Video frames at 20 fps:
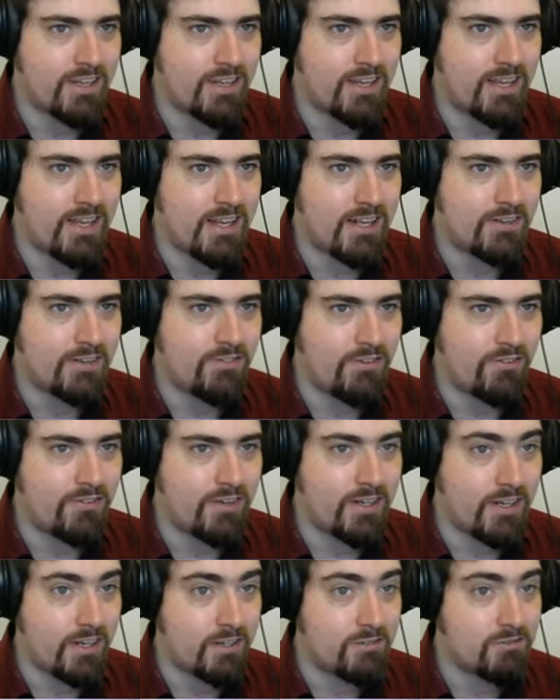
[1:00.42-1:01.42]
He is
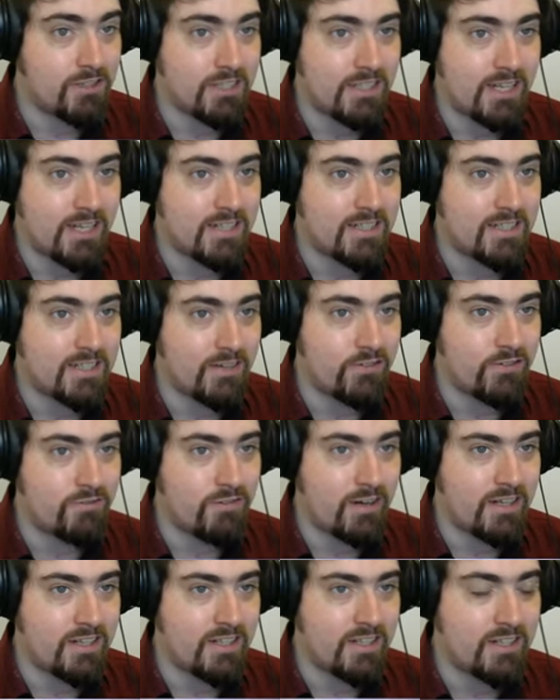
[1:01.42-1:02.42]
1587
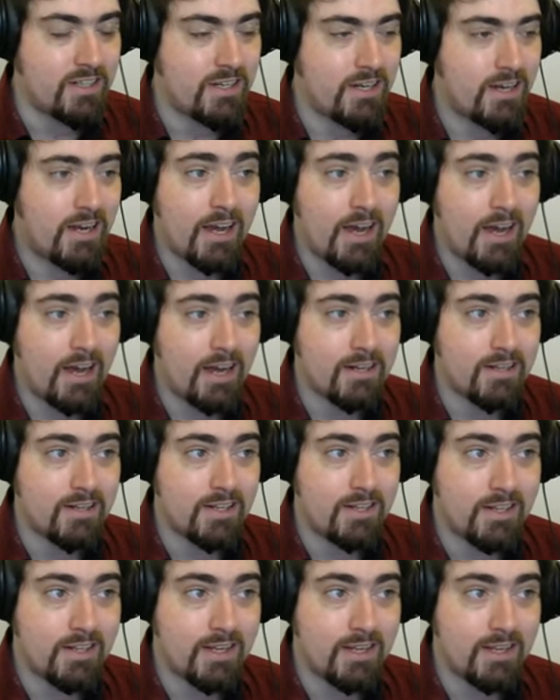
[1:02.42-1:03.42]
rated, and
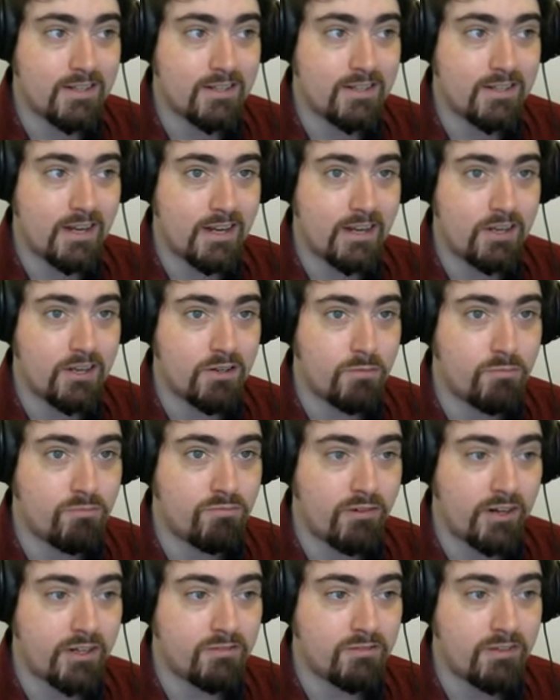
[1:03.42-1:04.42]
he is in
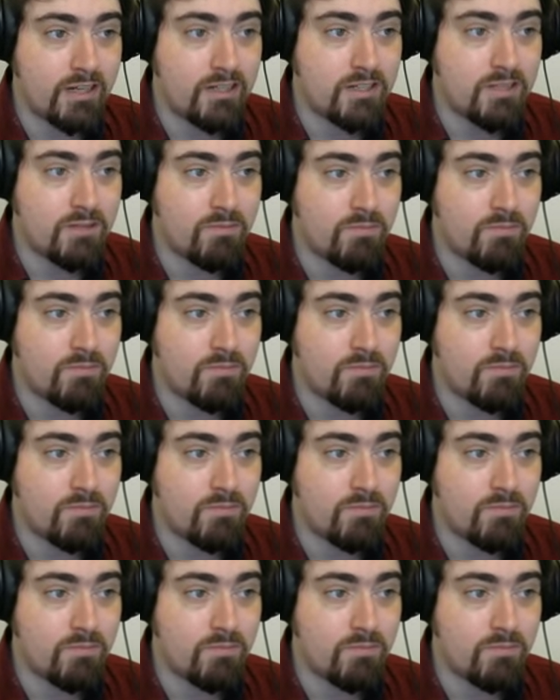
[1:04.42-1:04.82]
bright red.